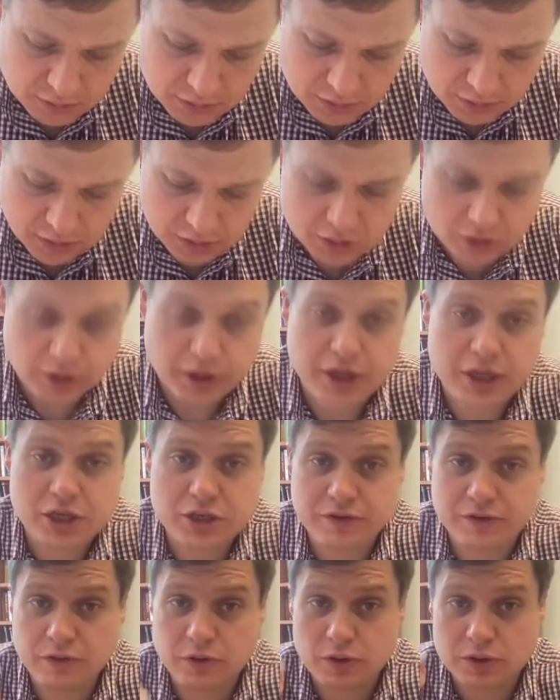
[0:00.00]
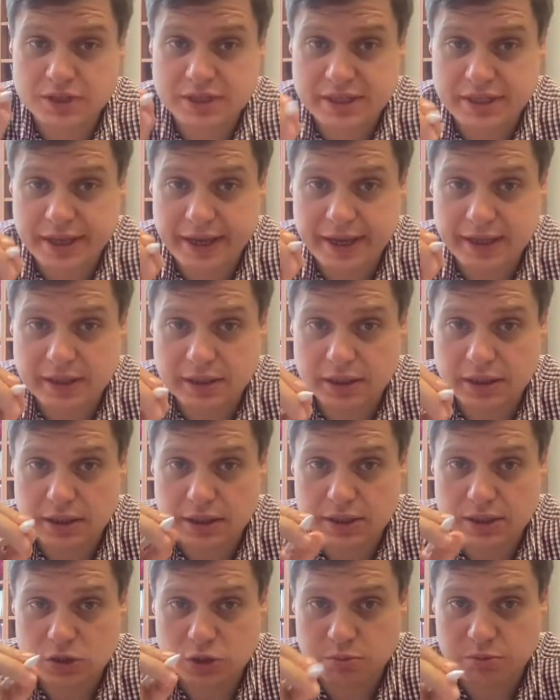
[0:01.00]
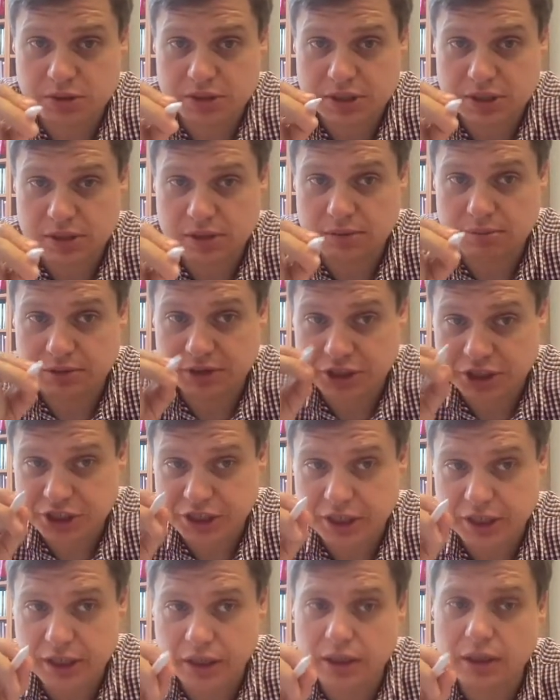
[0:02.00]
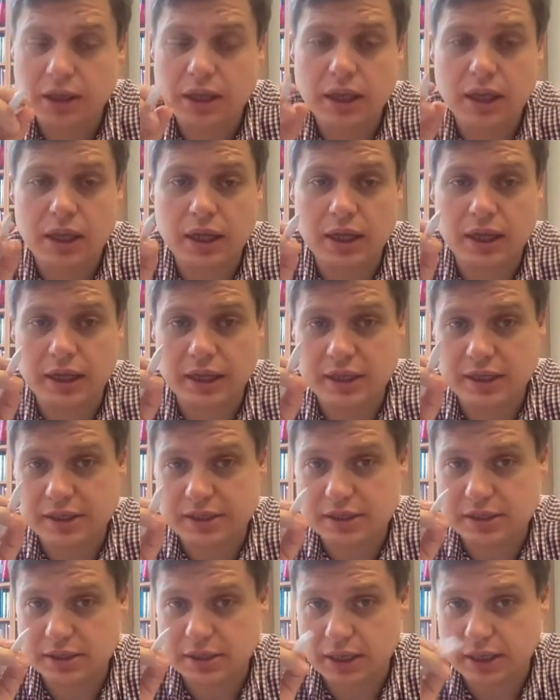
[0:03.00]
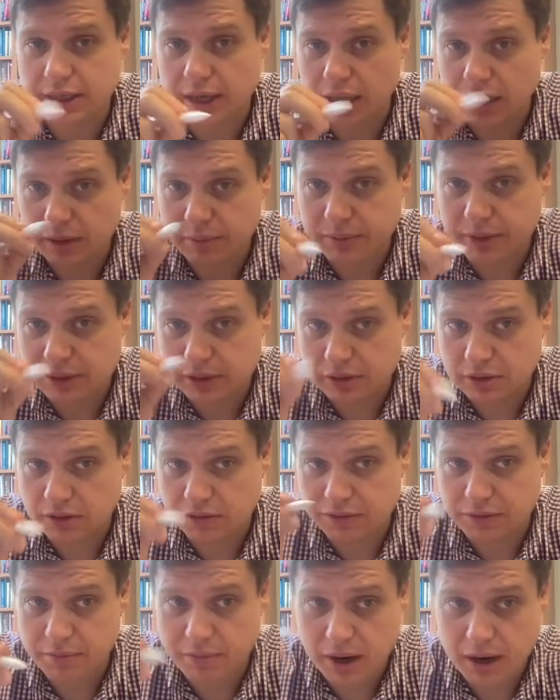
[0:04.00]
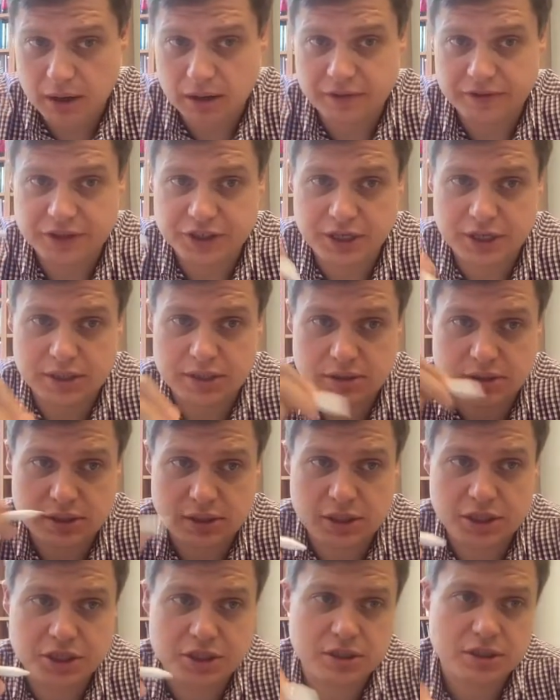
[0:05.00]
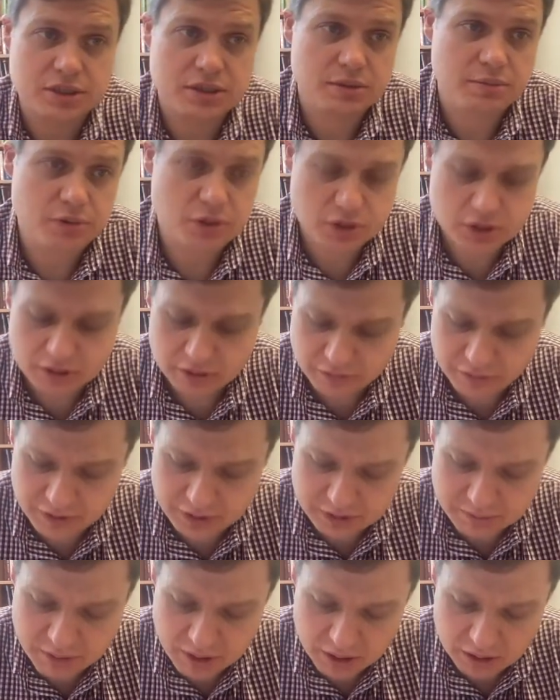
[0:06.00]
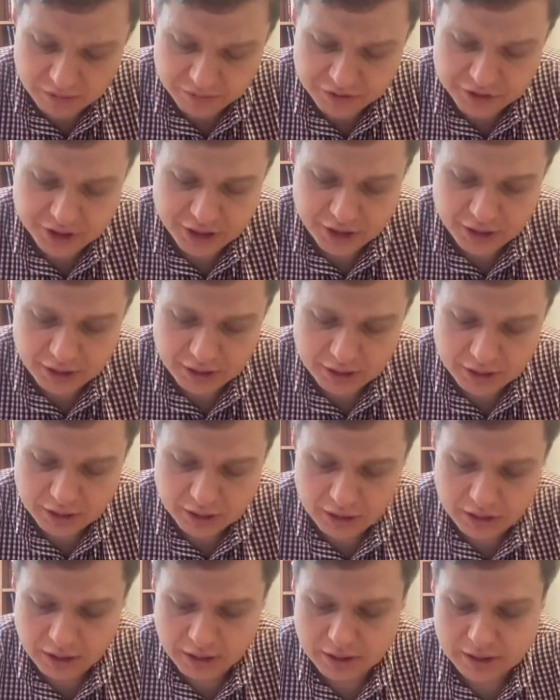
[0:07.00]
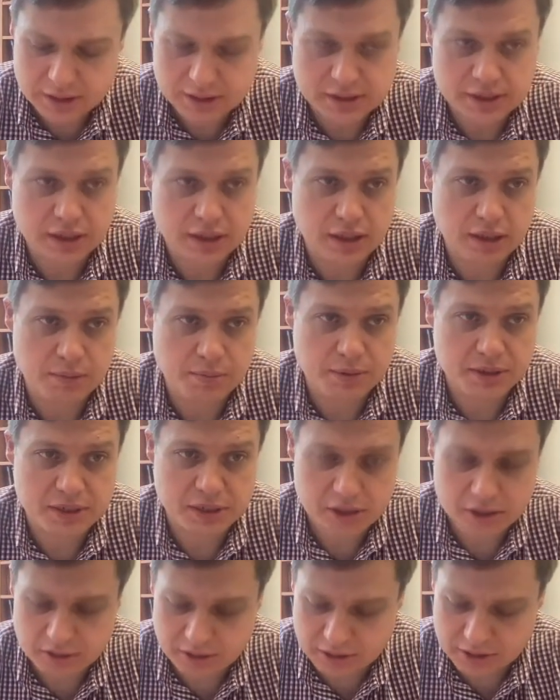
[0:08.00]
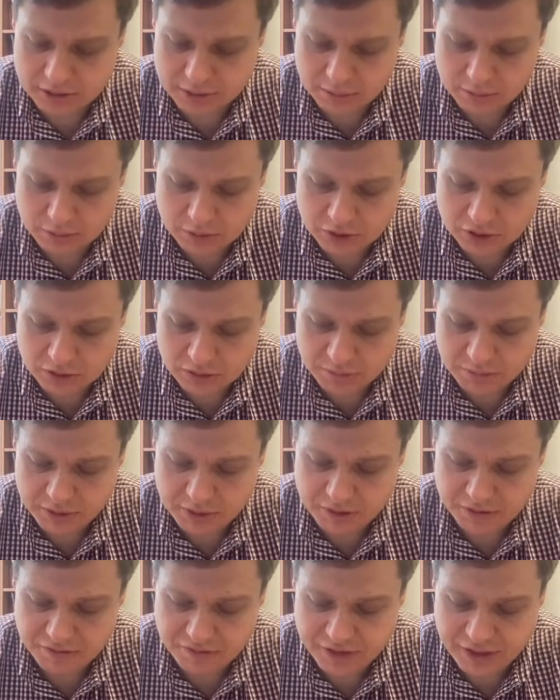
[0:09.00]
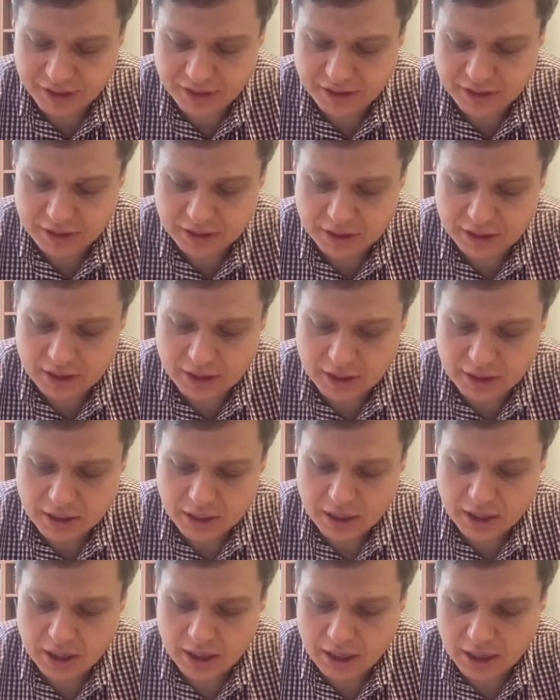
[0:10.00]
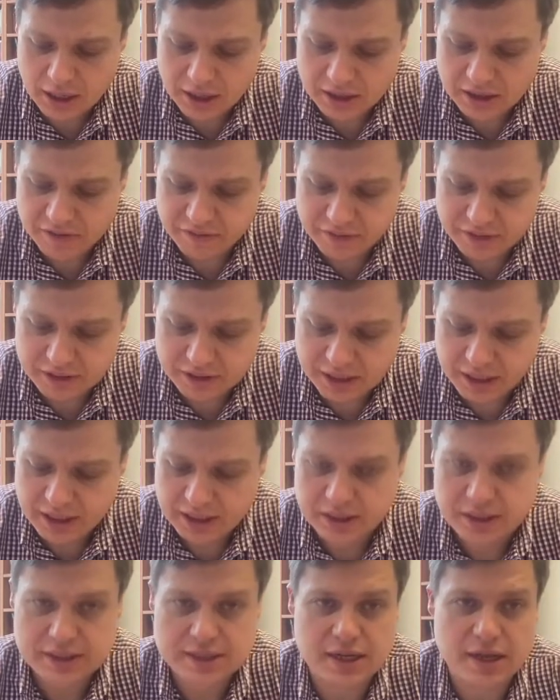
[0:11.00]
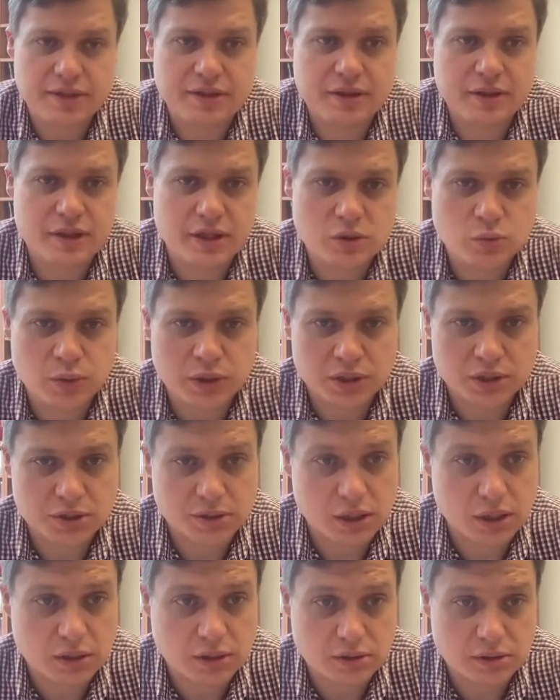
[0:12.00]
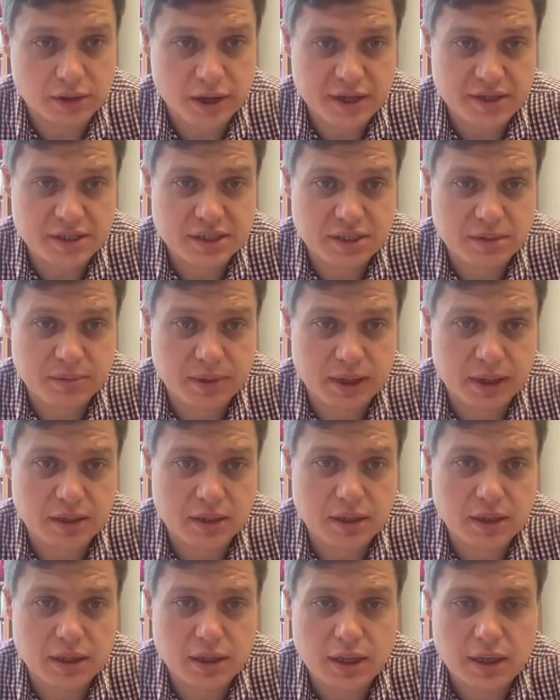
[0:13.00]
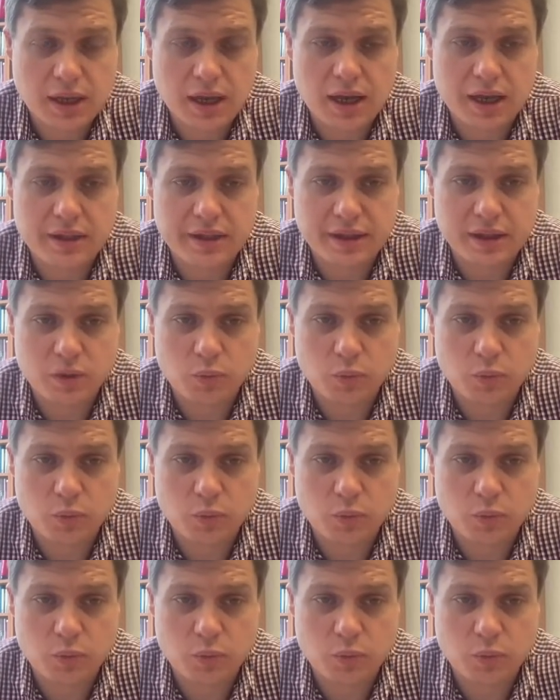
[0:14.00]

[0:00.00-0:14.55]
so each of those theta superscript G is an element of the Markov chain. So stationary distribution of this Markov chain is the posterior distribution P of theta given the data, something that we're trying to estimate. And then